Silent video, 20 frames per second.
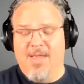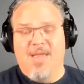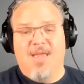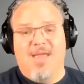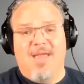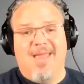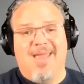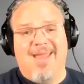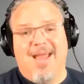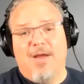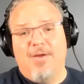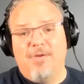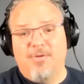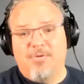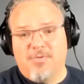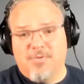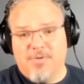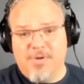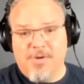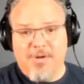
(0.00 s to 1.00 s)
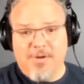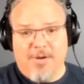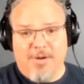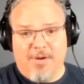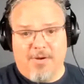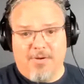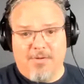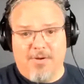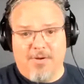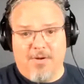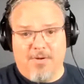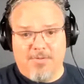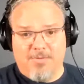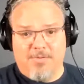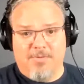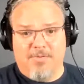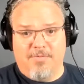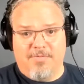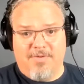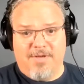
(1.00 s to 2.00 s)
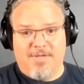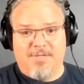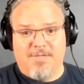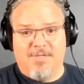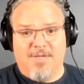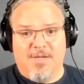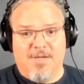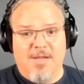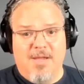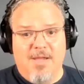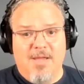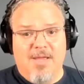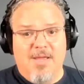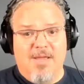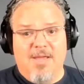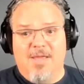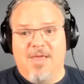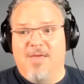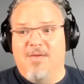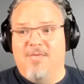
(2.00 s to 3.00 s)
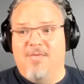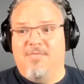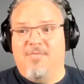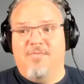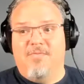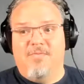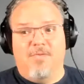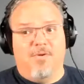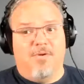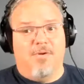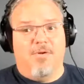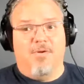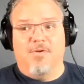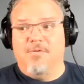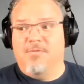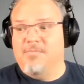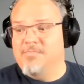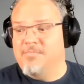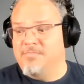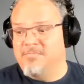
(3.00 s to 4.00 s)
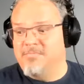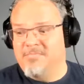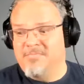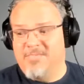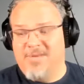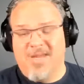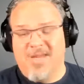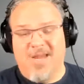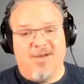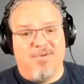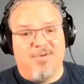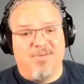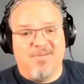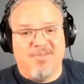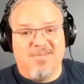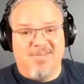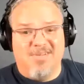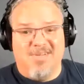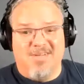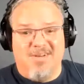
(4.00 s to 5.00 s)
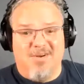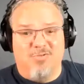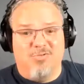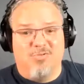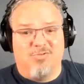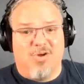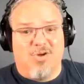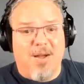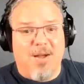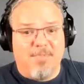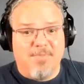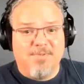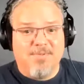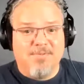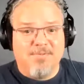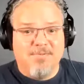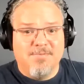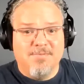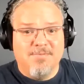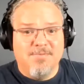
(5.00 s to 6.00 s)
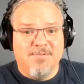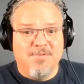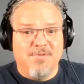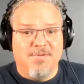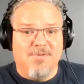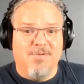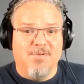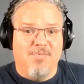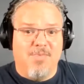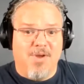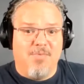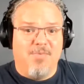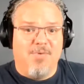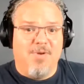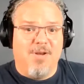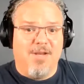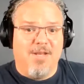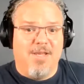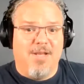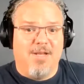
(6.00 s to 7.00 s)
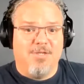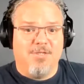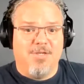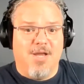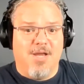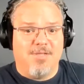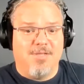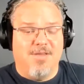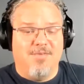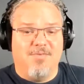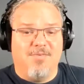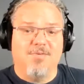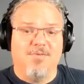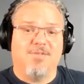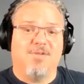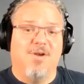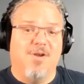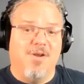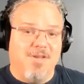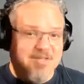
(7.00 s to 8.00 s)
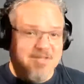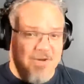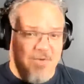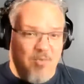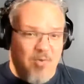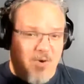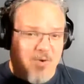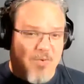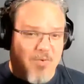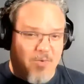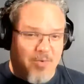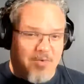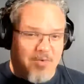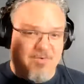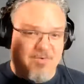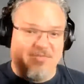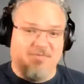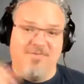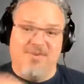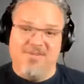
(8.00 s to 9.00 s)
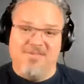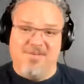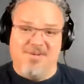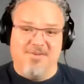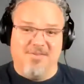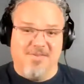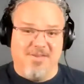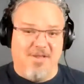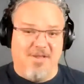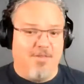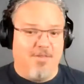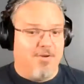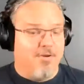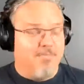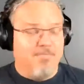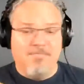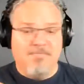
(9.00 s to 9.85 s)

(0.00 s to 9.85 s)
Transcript: And how you treat your gear also affects it. If your camera, drops, you might want to get it checked. If you're starting to see one corner is fuzzier than the other,